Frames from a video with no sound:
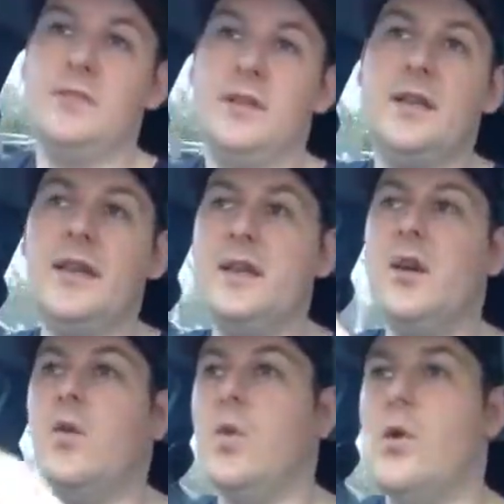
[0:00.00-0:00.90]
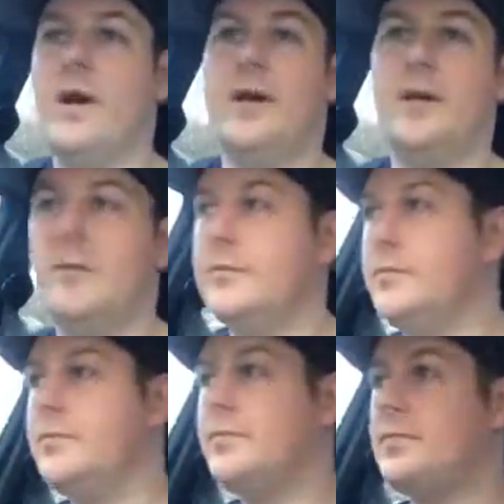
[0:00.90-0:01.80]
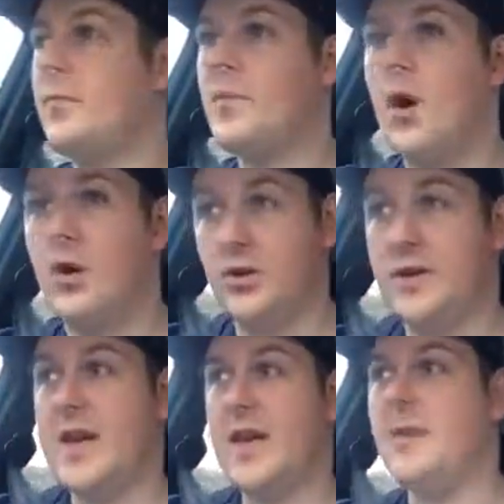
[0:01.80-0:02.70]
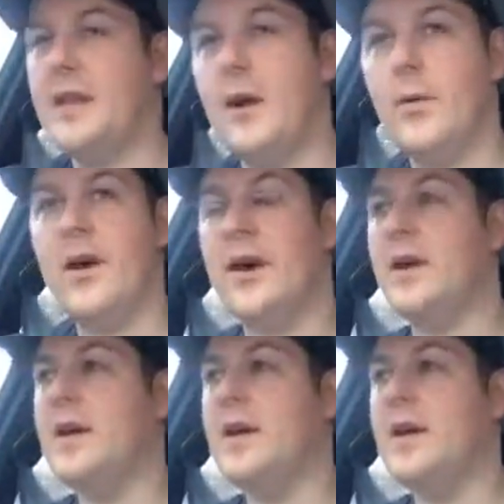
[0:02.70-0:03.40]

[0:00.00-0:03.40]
you need not worry, or just keep it that way.